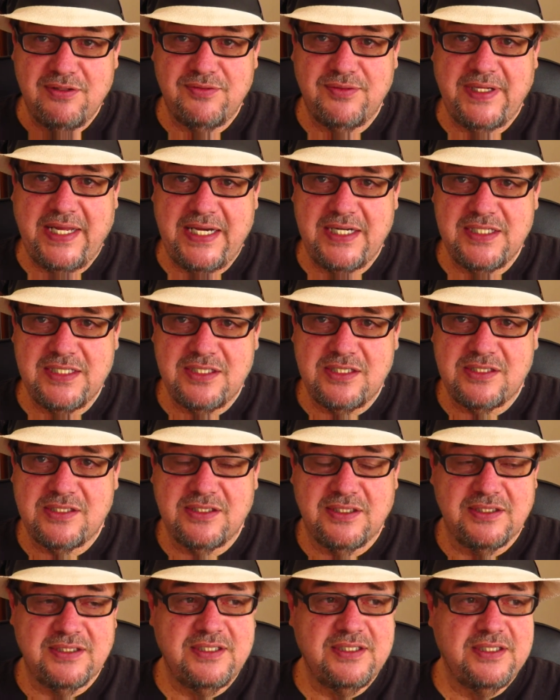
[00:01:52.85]
of
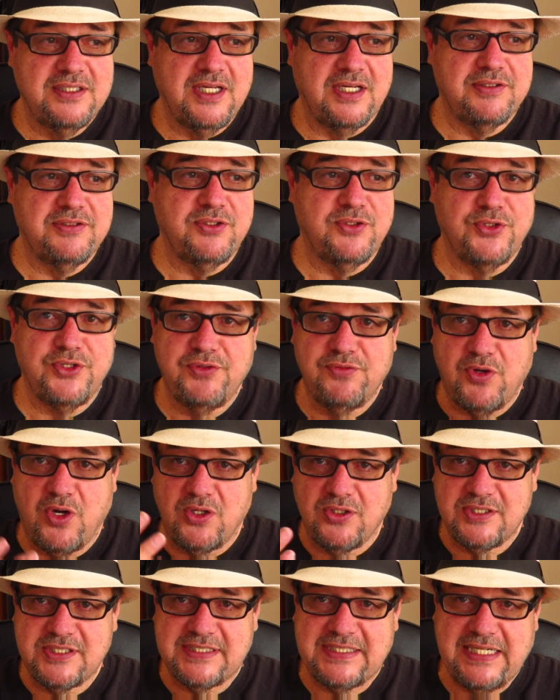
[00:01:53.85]
lettuce. I know you've
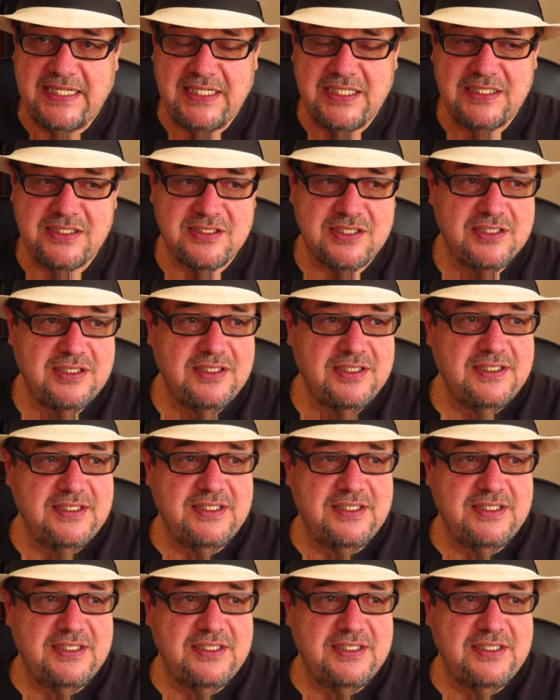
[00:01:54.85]
all seen it.